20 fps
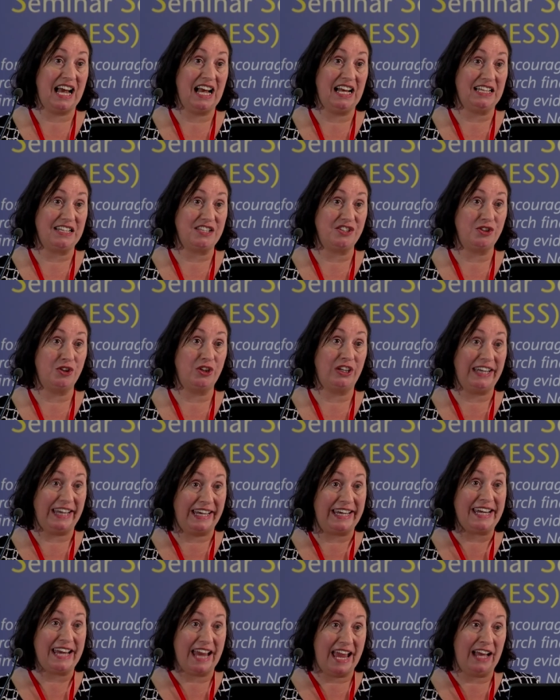as to
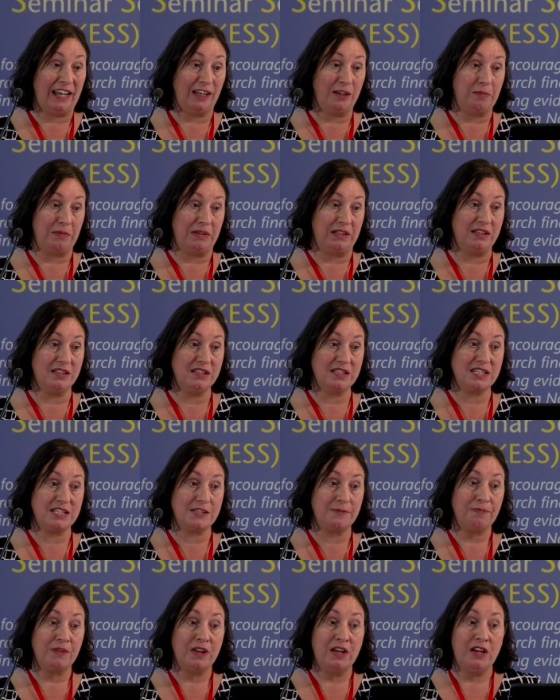key elements.